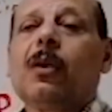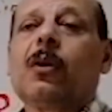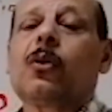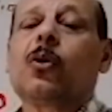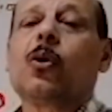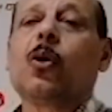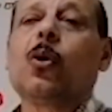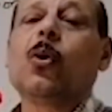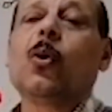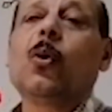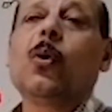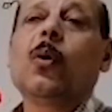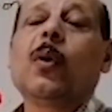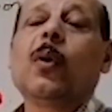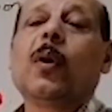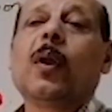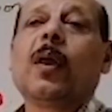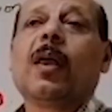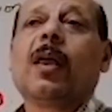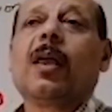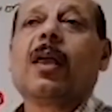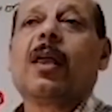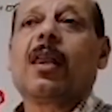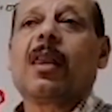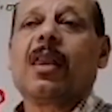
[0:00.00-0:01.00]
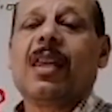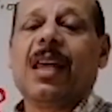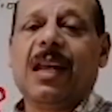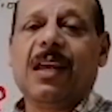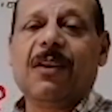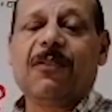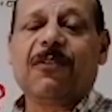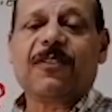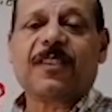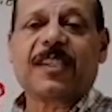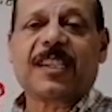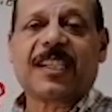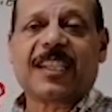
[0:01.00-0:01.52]
to the
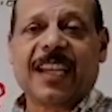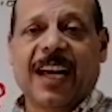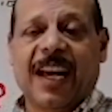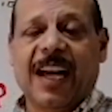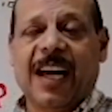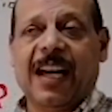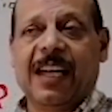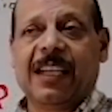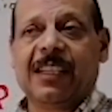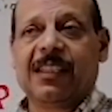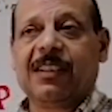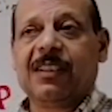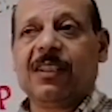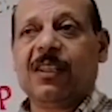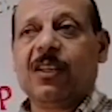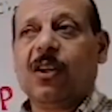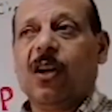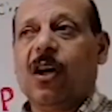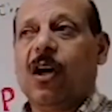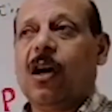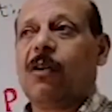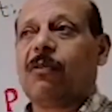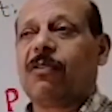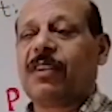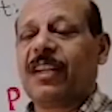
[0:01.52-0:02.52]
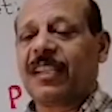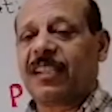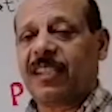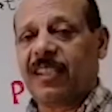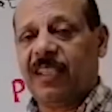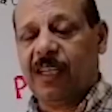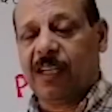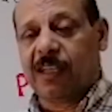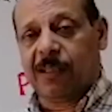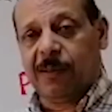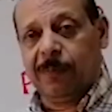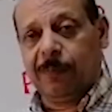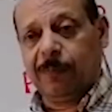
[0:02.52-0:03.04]
left side of the
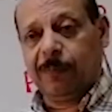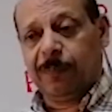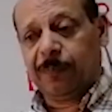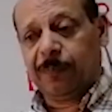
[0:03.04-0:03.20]
sternum.